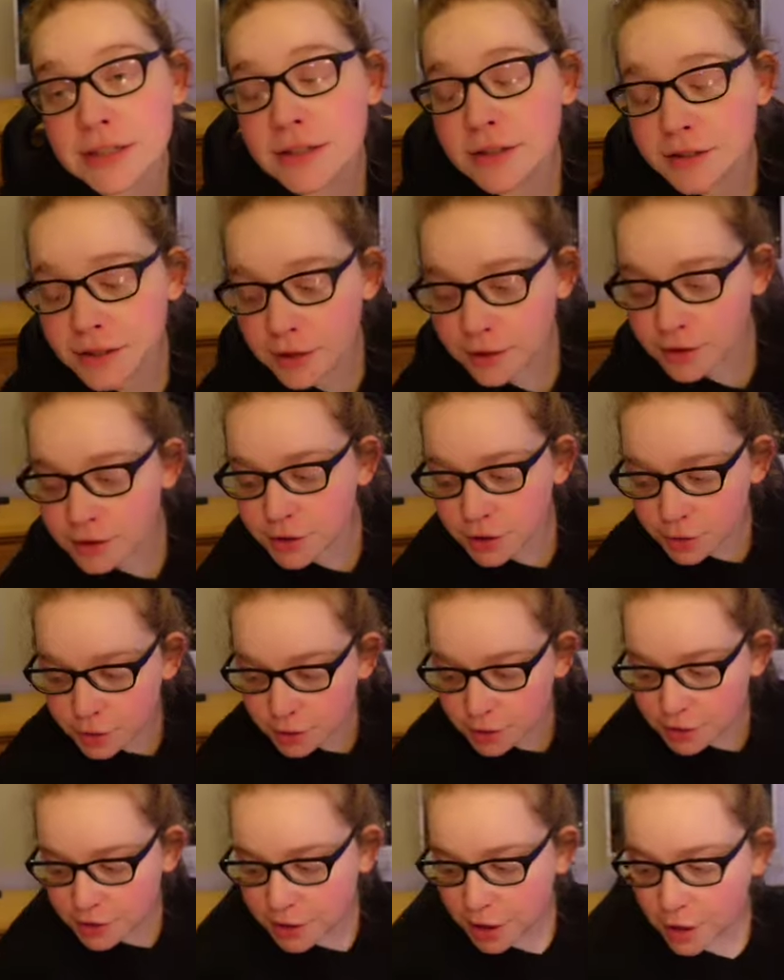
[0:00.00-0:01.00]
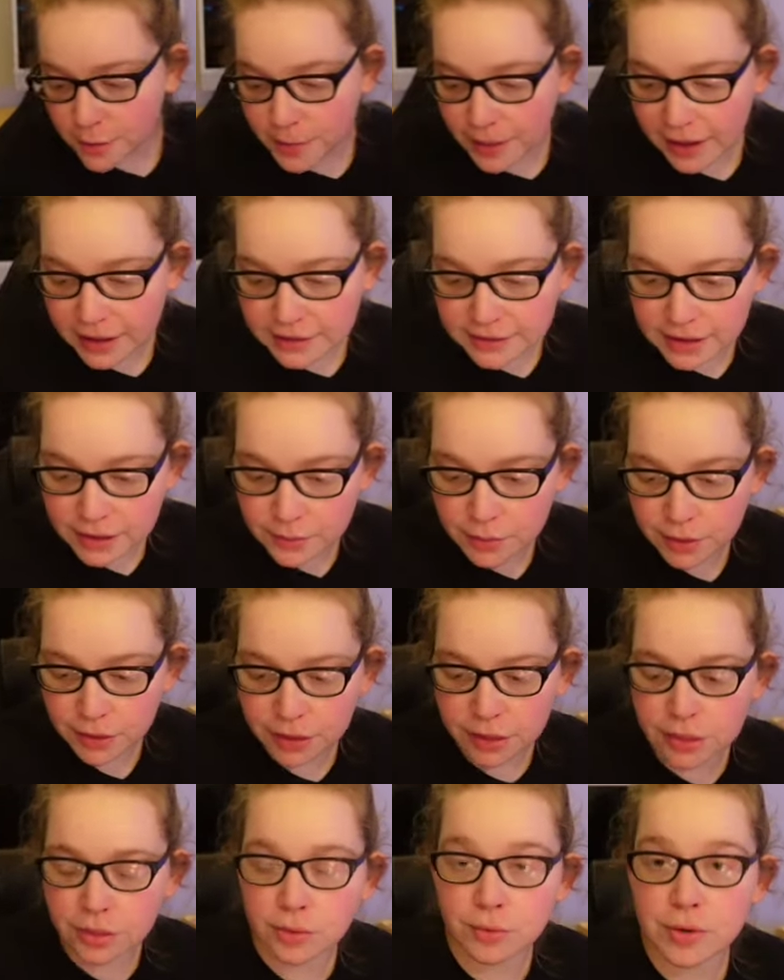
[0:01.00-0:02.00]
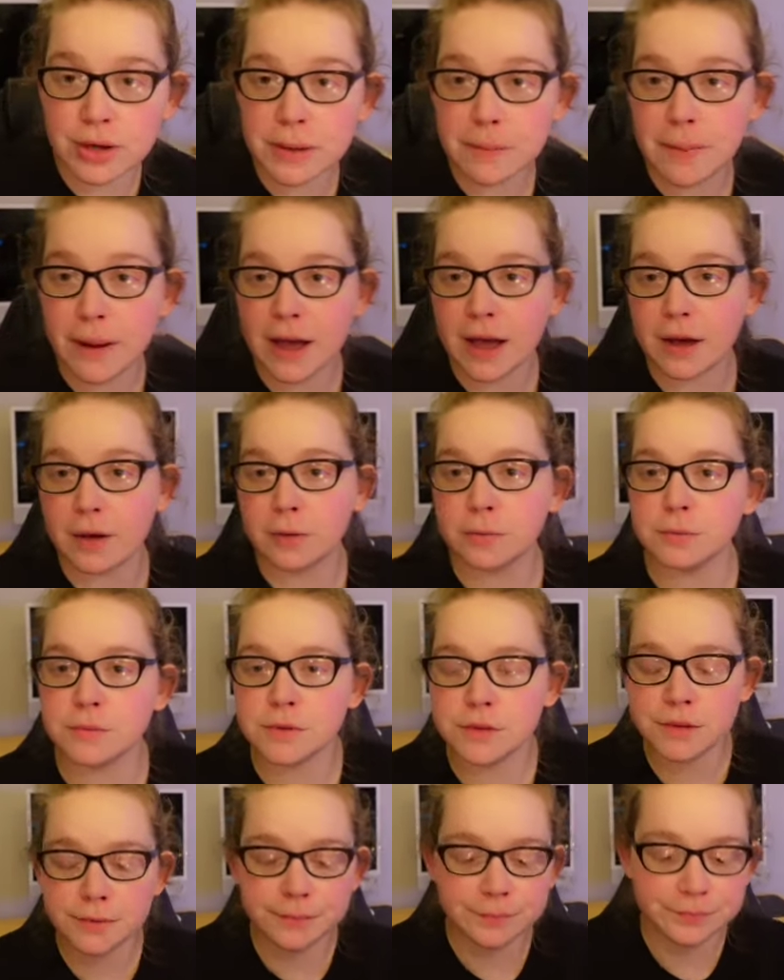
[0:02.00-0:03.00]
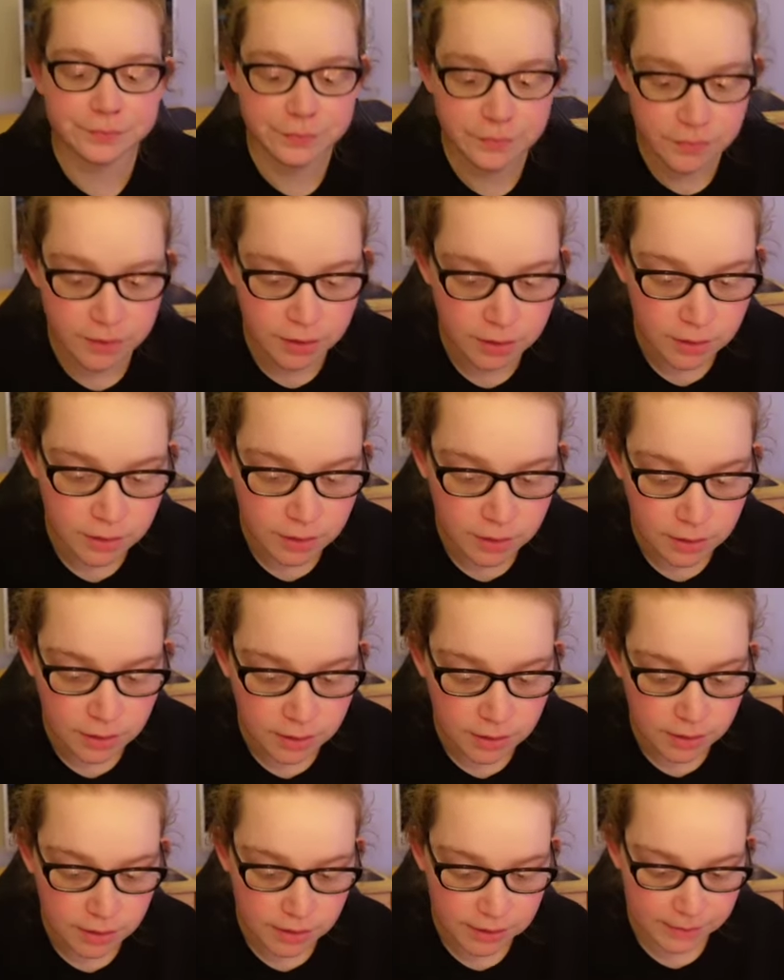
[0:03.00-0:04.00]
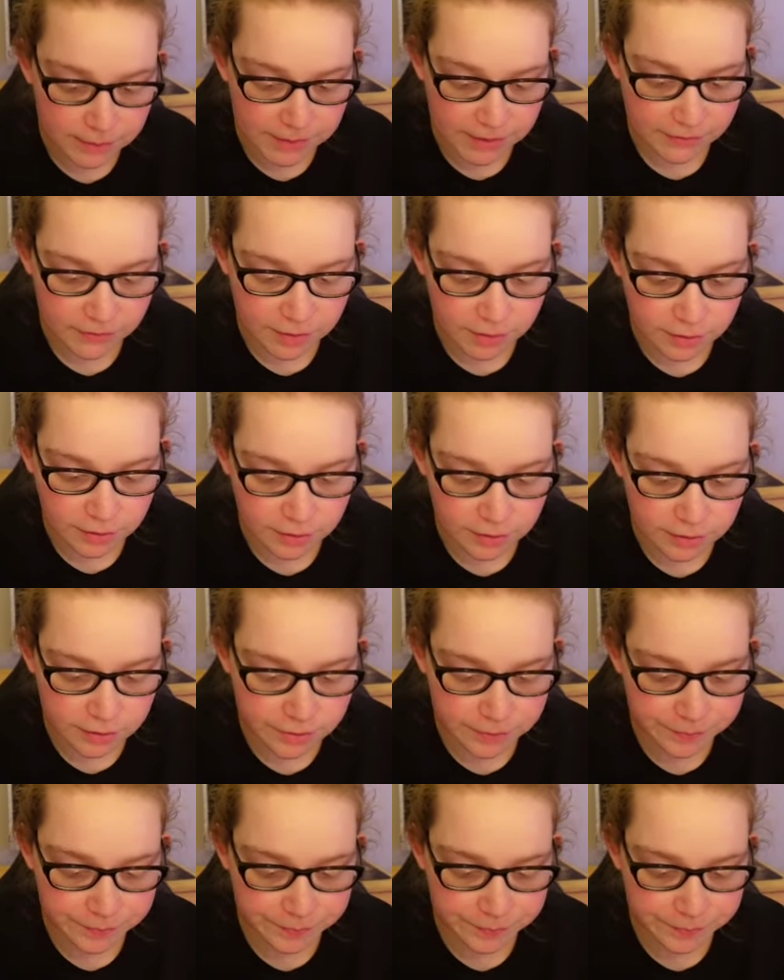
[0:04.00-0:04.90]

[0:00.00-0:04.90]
So the too good to go bag, they were £3. Let me have a look.